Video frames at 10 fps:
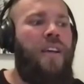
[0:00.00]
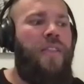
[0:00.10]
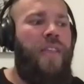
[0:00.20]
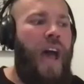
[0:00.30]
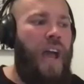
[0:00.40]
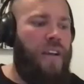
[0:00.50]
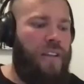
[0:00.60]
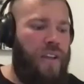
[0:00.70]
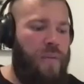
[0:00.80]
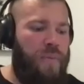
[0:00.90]

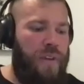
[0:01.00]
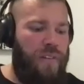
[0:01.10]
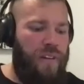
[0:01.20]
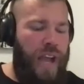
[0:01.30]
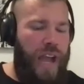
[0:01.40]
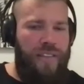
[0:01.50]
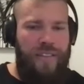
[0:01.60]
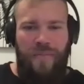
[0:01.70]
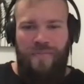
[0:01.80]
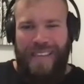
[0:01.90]
that computer had
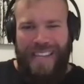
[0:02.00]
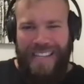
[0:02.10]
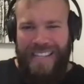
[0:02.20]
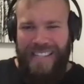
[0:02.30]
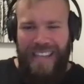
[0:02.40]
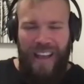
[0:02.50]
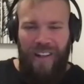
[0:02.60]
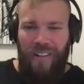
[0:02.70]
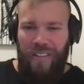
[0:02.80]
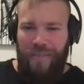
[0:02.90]
some
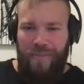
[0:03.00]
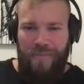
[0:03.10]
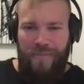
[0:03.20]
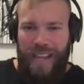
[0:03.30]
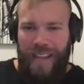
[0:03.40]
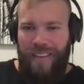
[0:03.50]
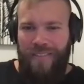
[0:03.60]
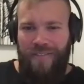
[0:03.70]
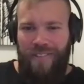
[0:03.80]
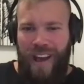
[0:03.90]
Intel
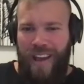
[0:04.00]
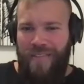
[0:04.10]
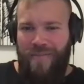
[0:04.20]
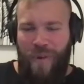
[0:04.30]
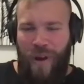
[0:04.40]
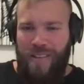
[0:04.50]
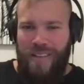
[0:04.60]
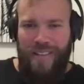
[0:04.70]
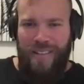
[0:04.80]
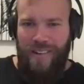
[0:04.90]
-5
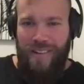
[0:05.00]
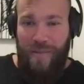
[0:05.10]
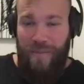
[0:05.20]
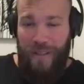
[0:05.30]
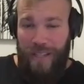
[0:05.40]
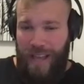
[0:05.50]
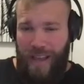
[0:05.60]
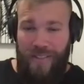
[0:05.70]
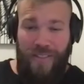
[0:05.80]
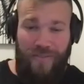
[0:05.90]
processor or something like
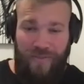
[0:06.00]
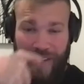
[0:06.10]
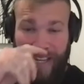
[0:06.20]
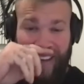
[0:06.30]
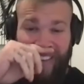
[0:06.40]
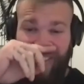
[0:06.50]
that. It's ridiculous.